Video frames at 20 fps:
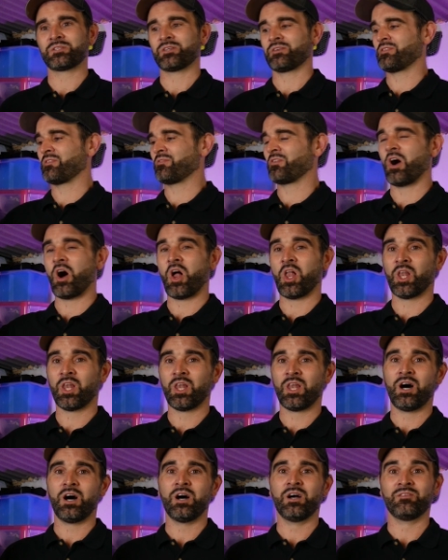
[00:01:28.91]
So if you've got a
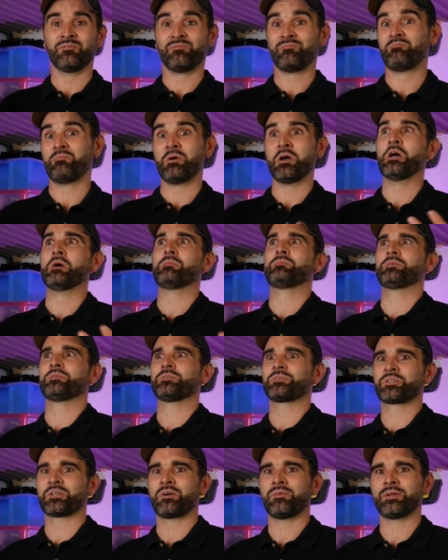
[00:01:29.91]
lot of
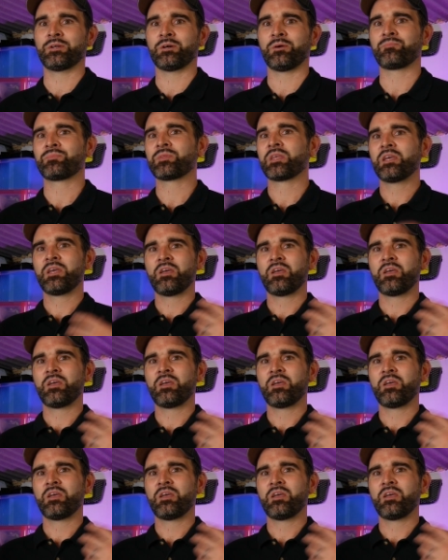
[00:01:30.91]
purple showing up,